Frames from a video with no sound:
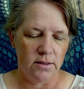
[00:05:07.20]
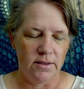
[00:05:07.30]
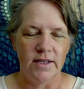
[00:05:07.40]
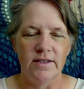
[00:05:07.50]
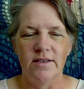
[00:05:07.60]

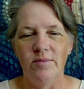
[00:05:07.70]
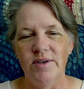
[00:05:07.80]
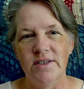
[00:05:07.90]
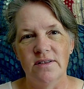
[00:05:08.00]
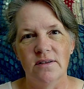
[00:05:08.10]
in some
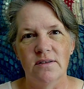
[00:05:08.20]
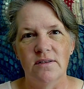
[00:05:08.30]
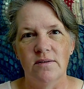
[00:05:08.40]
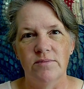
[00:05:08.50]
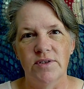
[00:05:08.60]
ways
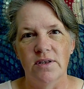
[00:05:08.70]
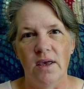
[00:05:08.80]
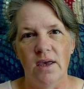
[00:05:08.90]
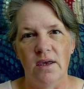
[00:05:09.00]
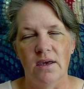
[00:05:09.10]
seems
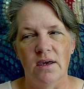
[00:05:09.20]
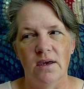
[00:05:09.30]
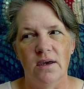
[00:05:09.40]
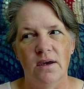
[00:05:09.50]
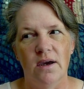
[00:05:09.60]
like
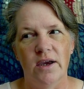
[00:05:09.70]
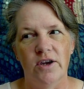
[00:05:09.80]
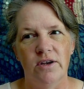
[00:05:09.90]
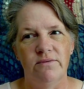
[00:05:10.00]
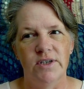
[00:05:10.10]
I
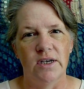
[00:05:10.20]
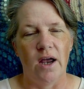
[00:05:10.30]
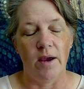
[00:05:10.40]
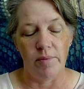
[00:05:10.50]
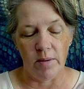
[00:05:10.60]
could have done,
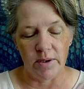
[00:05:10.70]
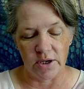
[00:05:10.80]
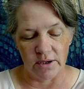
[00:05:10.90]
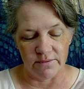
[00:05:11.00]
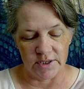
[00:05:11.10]
I probably
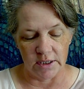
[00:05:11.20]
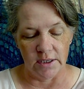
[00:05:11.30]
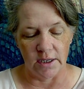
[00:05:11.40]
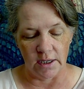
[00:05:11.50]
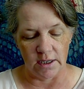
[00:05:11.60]
could have done
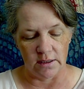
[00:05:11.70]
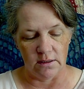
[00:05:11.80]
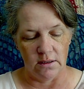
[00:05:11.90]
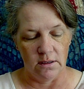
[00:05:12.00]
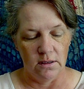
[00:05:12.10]
it in
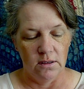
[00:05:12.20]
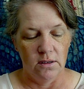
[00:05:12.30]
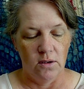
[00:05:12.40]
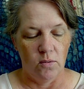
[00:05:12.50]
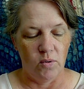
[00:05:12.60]

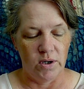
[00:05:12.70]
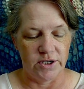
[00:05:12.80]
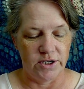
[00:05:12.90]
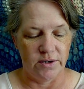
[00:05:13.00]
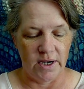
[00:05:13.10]
1 or
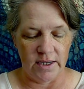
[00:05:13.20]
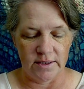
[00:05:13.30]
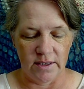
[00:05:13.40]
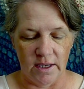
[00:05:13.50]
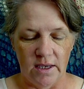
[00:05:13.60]
2
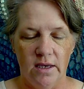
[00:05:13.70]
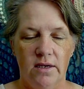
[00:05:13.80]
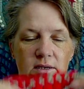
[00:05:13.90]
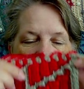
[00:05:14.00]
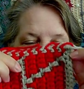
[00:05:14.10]
days, like
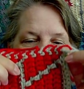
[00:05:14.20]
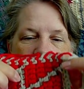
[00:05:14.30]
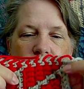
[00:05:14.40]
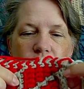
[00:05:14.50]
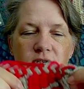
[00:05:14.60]

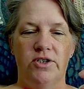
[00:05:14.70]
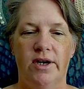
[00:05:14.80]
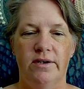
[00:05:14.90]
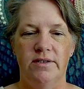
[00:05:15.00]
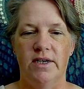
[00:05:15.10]
done one
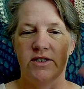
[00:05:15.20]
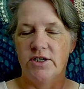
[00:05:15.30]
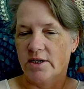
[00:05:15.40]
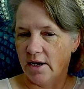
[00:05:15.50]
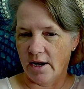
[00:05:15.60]
triangle
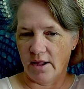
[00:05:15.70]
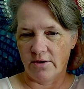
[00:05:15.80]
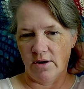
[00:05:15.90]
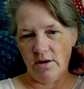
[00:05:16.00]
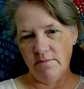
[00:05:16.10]
section and
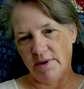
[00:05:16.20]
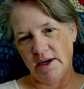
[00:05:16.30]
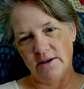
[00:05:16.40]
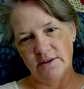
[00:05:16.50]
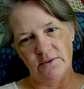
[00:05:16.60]
another. Oh, my
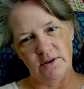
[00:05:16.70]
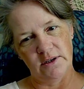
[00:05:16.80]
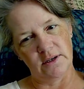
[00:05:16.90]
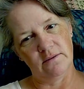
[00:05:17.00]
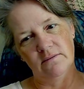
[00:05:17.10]
hair's falling
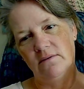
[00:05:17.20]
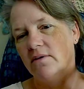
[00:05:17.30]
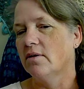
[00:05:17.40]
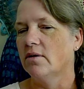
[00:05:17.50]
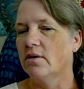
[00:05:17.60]
down.
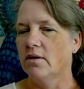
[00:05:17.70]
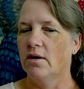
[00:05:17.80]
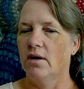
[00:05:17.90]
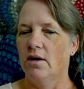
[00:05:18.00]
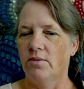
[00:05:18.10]

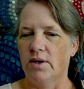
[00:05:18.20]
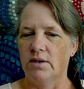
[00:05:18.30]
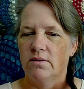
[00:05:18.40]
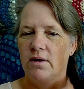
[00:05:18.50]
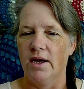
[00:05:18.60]
Oh well.
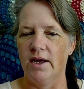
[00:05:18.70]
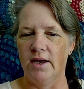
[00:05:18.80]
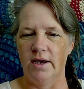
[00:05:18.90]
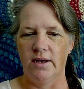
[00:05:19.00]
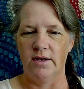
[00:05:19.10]
I
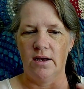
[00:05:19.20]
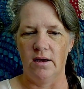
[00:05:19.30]
had